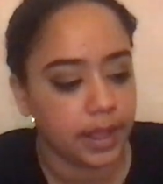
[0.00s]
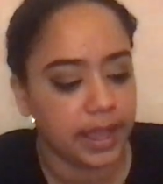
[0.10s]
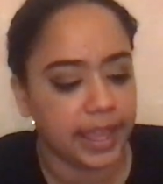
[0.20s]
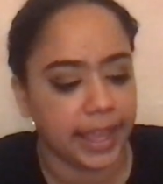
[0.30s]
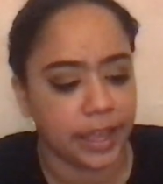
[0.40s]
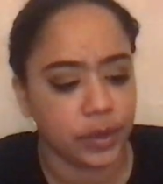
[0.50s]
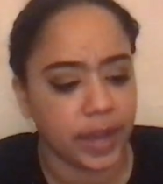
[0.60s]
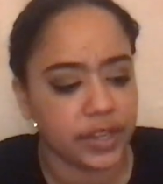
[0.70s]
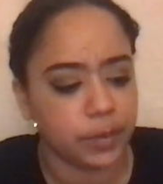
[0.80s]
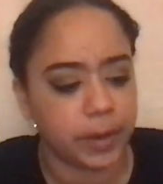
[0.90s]
Yeah, you
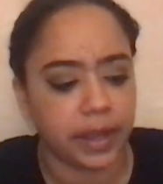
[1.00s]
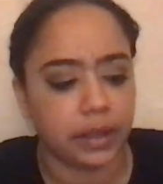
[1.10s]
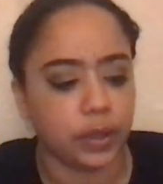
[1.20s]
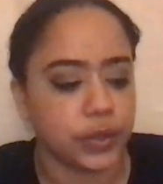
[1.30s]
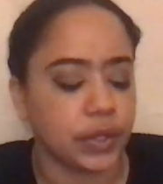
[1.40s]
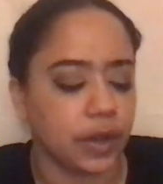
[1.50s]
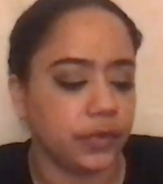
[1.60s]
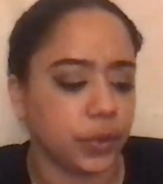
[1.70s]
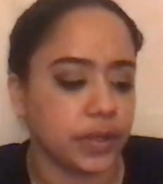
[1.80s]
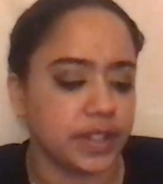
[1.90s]
guys are being closed off
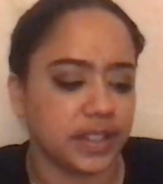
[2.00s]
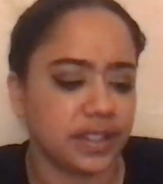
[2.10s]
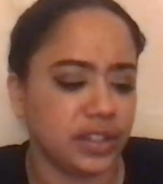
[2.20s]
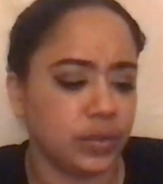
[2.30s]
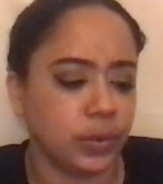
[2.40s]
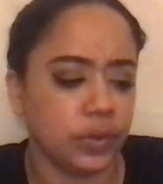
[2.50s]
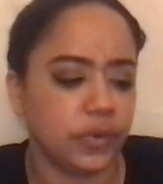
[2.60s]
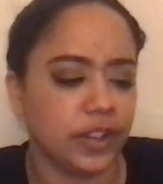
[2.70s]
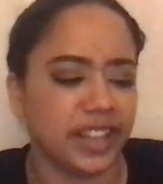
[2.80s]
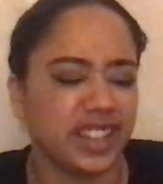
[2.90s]
towards this. You
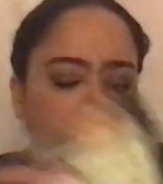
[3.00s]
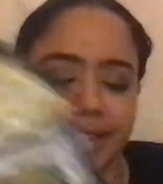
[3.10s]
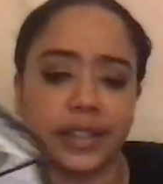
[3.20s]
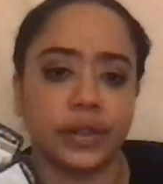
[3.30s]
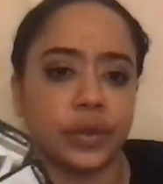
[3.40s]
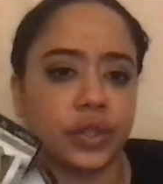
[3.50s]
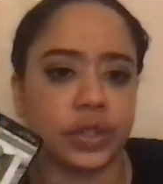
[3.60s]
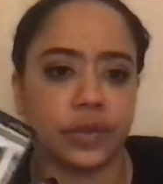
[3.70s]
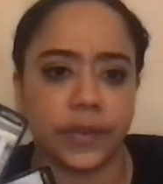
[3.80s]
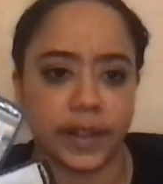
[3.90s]
feel like it's an illusion.
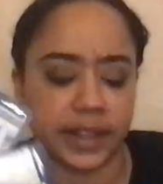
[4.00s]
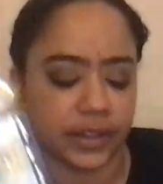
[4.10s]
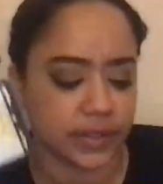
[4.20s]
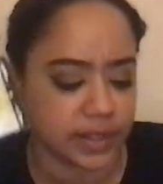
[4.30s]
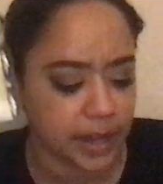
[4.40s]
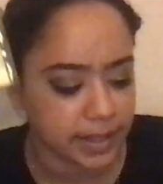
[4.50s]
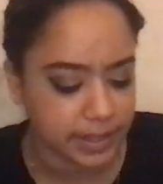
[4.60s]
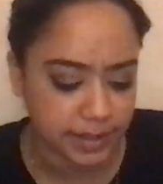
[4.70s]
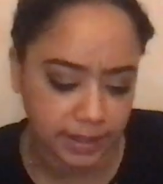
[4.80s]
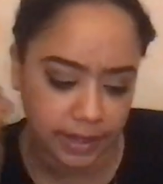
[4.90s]
You feel like there's
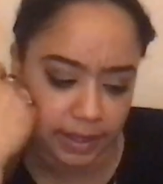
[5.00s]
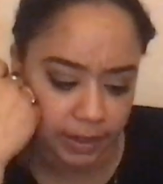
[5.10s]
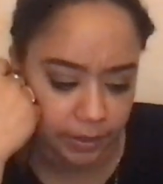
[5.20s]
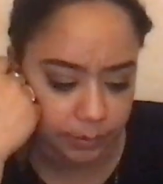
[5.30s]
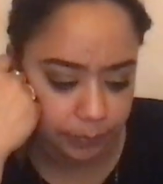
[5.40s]
toxicity here.